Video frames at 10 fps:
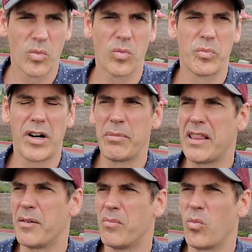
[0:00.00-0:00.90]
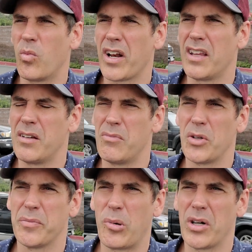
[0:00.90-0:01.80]
Probably one of the
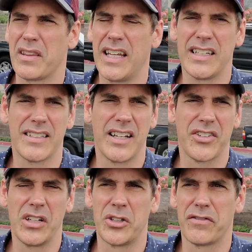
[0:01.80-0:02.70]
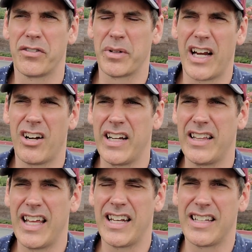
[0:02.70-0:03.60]
most important things I learned from Gary,
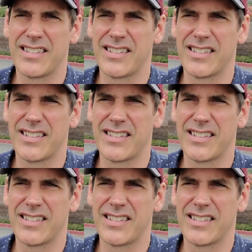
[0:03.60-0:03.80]
and